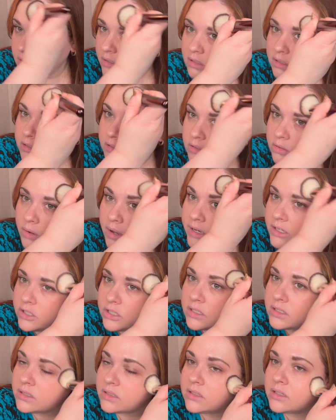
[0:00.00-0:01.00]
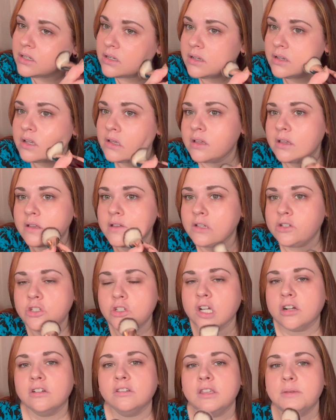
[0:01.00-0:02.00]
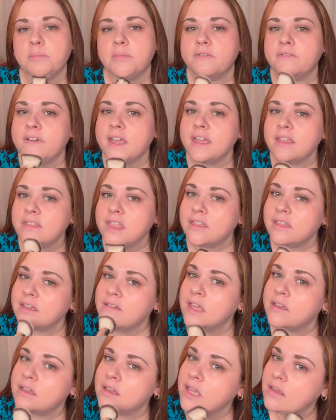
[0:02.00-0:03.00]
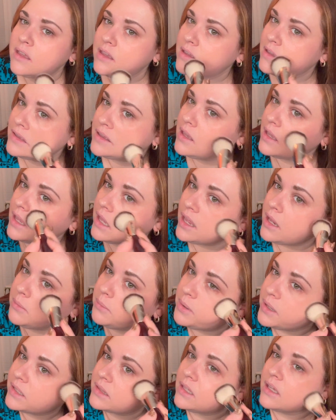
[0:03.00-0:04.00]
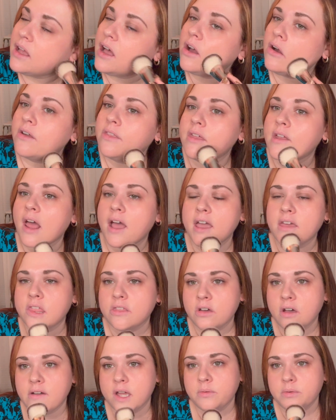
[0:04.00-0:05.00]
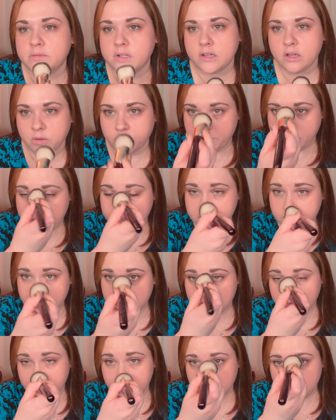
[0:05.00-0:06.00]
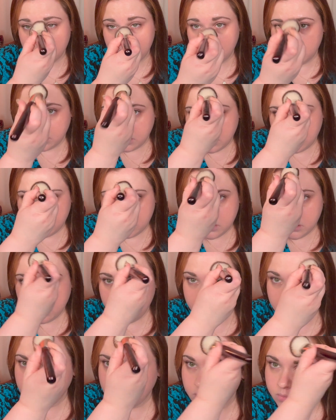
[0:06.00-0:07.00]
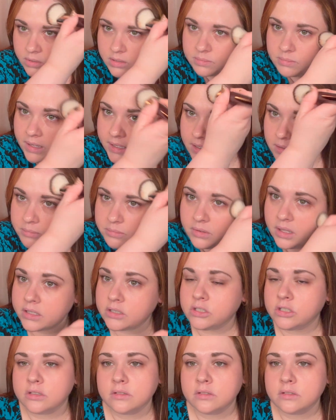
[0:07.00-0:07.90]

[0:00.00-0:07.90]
So I just took a leap of faith and picked the color that I thought would go best with my complexion.